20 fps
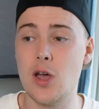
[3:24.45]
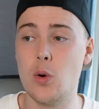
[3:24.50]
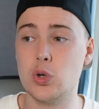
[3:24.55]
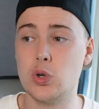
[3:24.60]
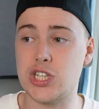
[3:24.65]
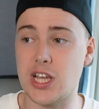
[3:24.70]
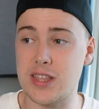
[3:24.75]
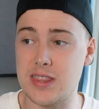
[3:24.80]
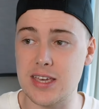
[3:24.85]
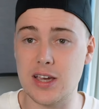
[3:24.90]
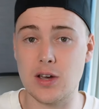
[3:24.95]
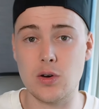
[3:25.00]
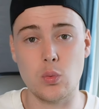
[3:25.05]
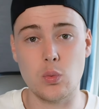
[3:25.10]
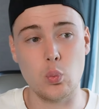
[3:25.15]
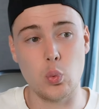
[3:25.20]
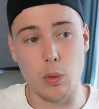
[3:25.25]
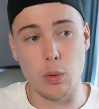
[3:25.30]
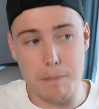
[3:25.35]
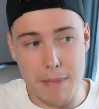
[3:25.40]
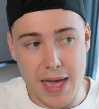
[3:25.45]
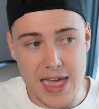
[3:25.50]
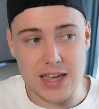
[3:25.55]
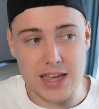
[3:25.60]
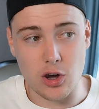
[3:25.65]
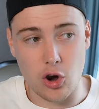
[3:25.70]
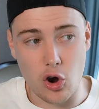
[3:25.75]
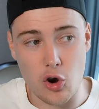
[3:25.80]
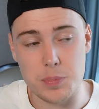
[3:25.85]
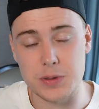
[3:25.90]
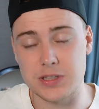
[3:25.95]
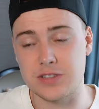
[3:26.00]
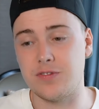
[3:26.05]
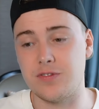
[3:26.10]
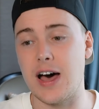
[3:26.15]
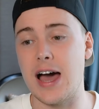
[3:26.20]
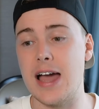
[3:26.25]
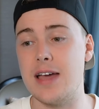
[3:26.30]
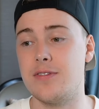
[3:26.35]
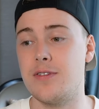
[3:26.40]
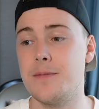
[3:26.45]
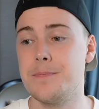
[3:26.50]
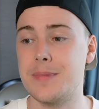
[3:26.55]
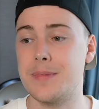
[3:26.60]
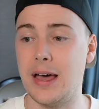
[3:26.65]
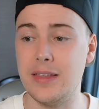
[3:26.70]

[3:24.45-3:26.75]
which I think will make Opus 5,